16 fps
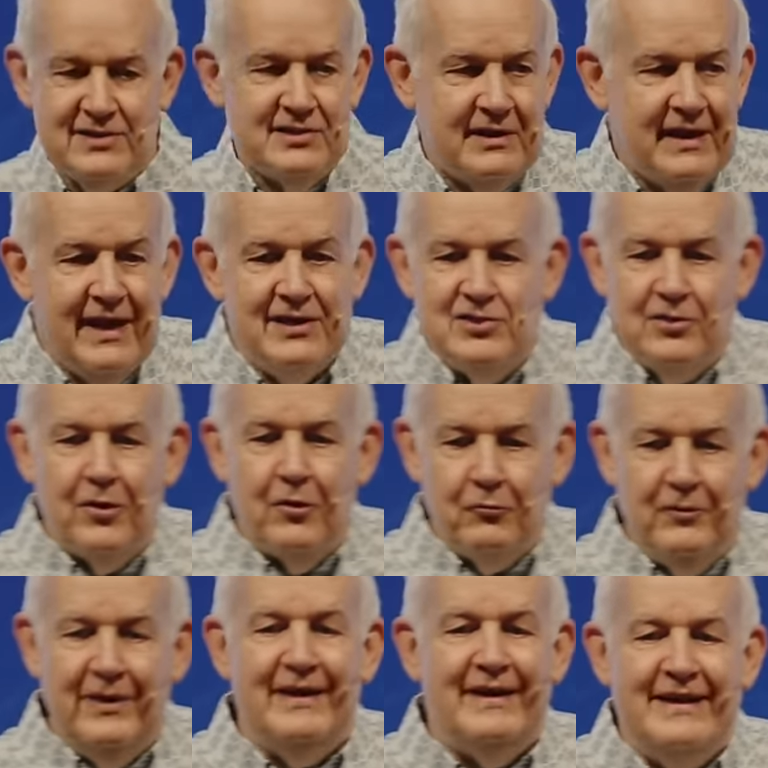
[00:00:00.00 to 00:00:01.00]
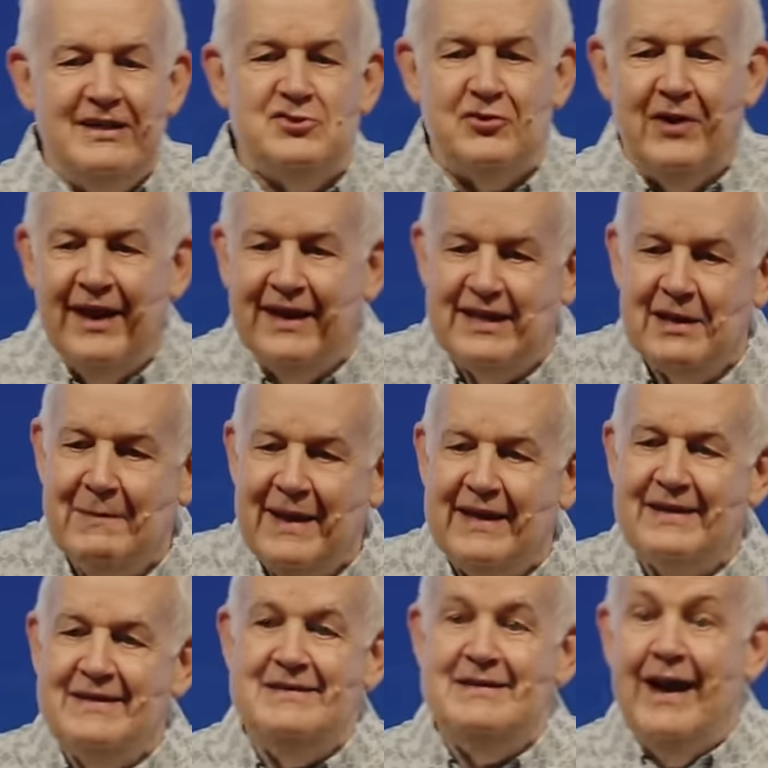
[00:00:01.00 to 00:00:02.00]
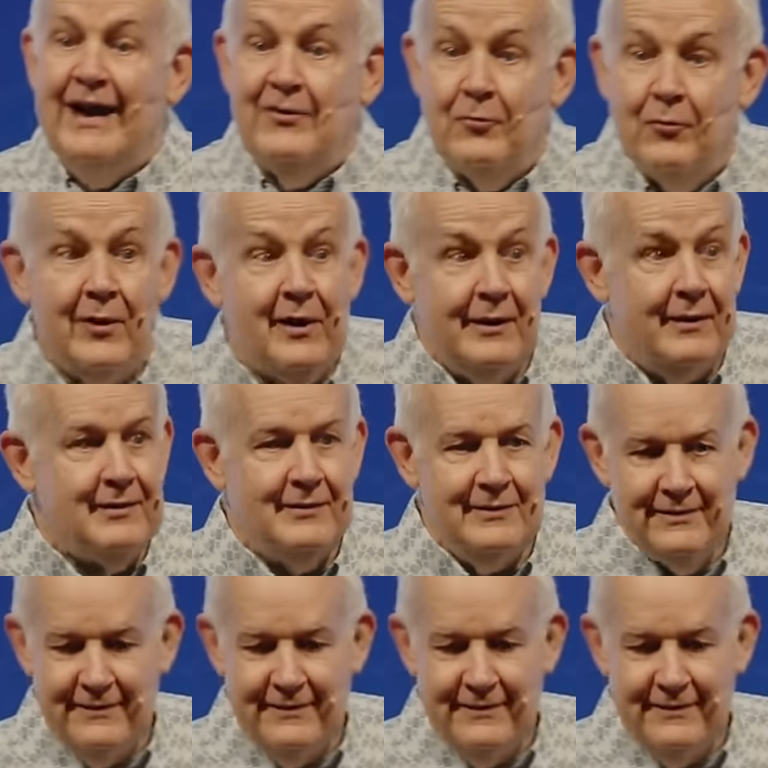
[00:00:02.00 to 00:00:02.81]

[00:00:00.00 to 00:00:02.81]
the guys who are really trying to make it not work?